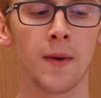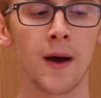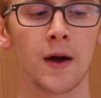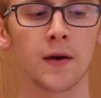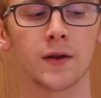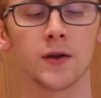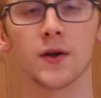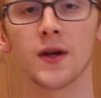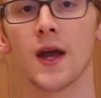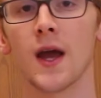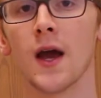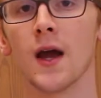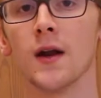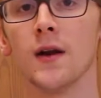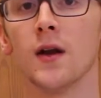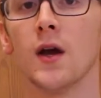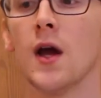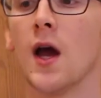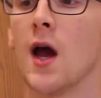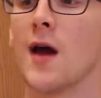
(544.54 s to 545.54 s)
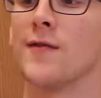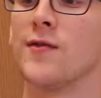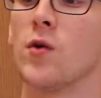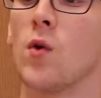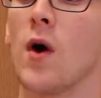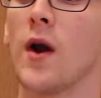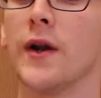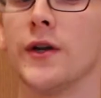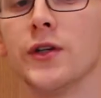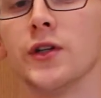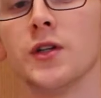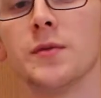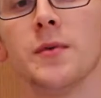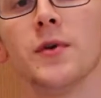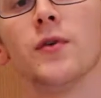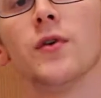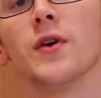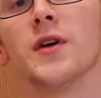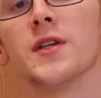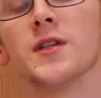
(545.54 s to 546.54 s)
about it, you can. If you want it just to
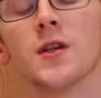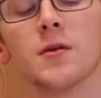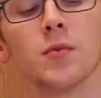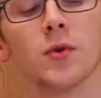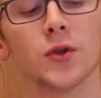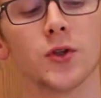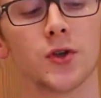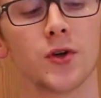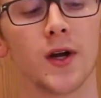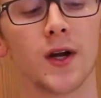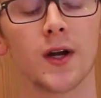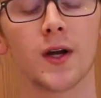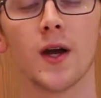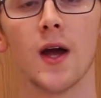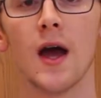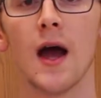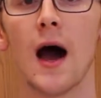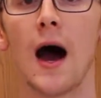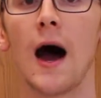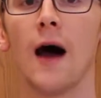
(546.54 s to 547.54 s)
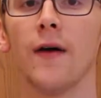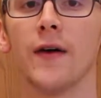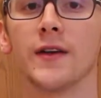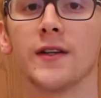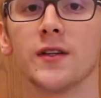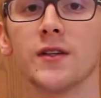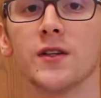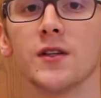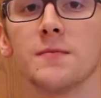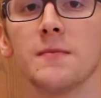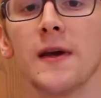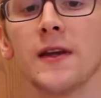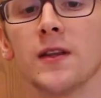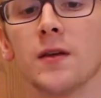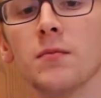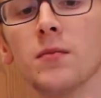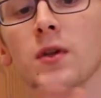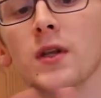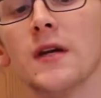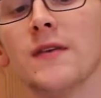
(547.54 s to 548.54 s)
be a really simple trick, I like to just make
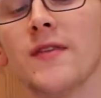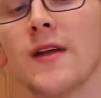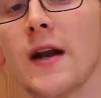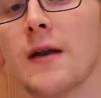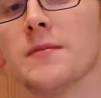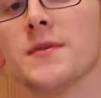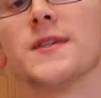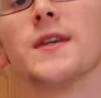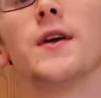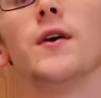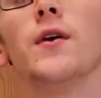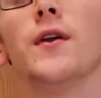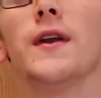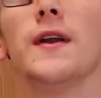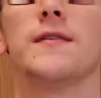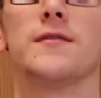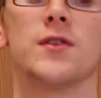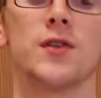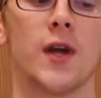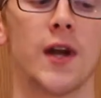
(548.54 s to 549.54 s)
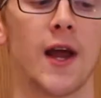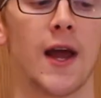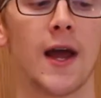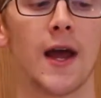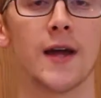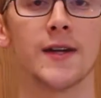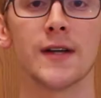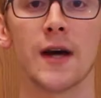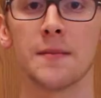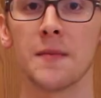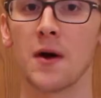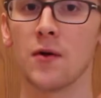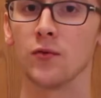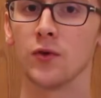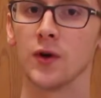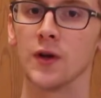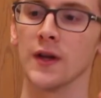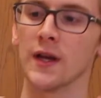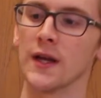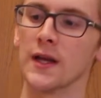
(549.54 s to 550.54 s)
them believe that I'm skilled and have sleight of hand. I'm not
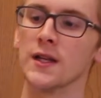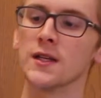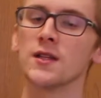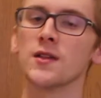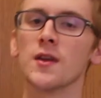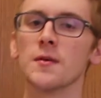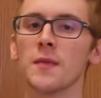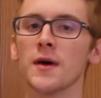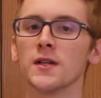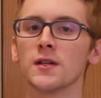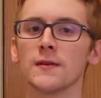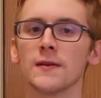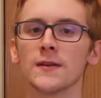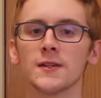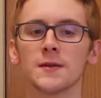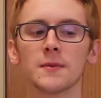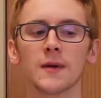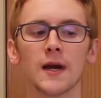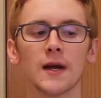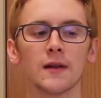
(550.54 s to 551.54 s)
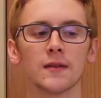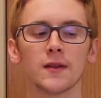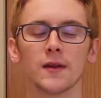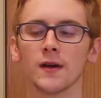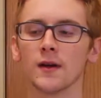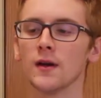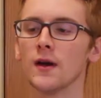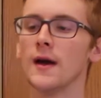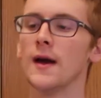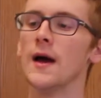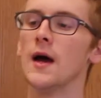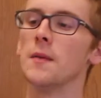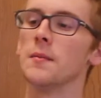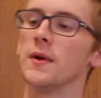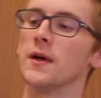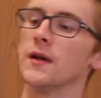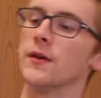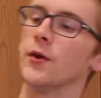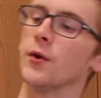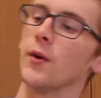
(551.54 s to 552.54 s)
really into the mentalism kind of thing,
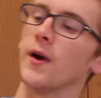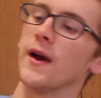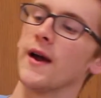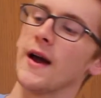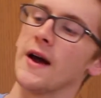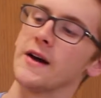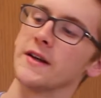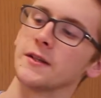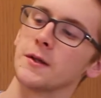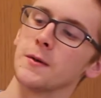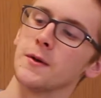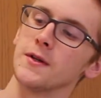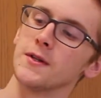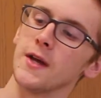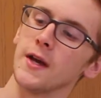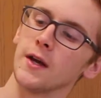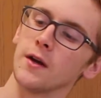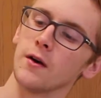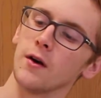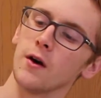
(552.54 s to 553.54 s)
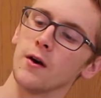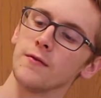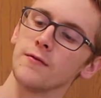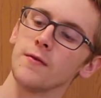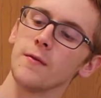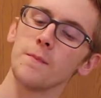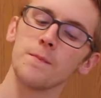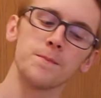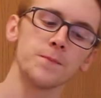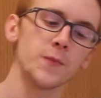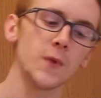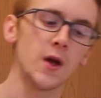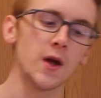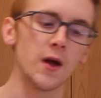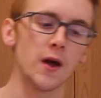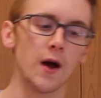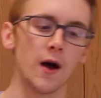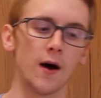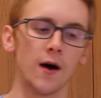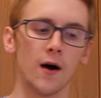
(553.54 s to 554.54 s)
but either way, ask them to take it off
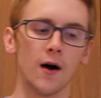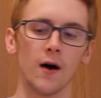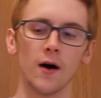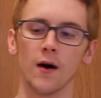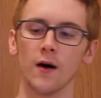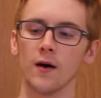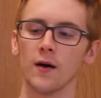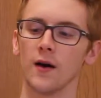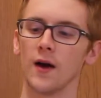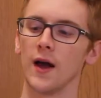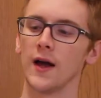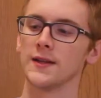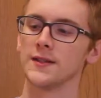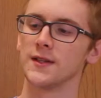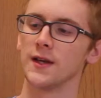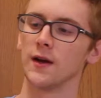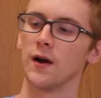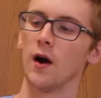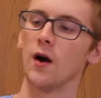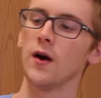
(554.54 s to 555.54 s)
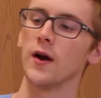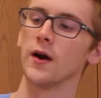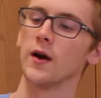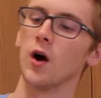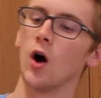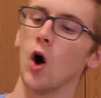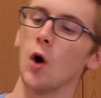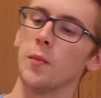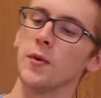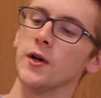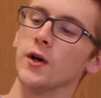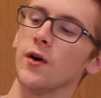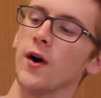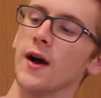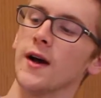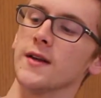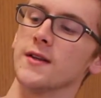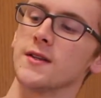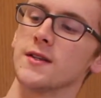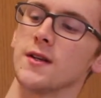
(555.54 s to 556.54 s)
and say, all right, open your
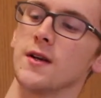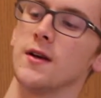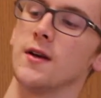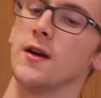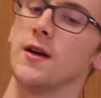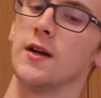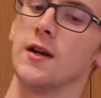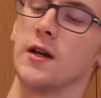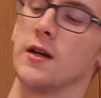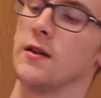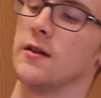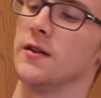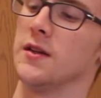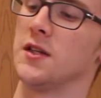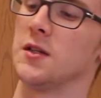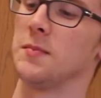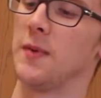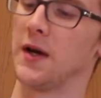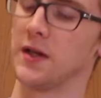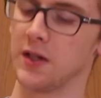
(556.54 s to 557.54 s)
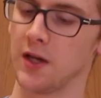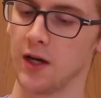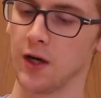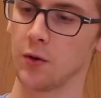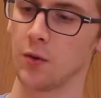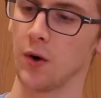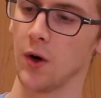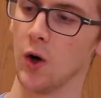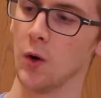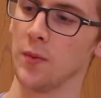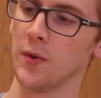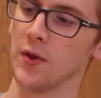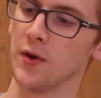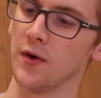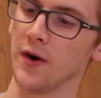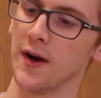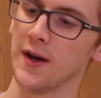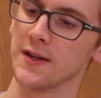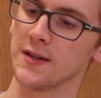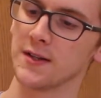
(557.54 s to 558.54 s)
eyes. The spectator will open
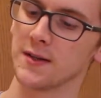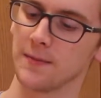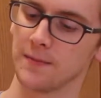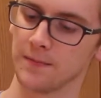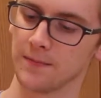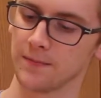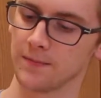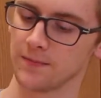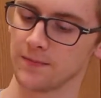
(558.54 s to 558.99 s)
their eyes,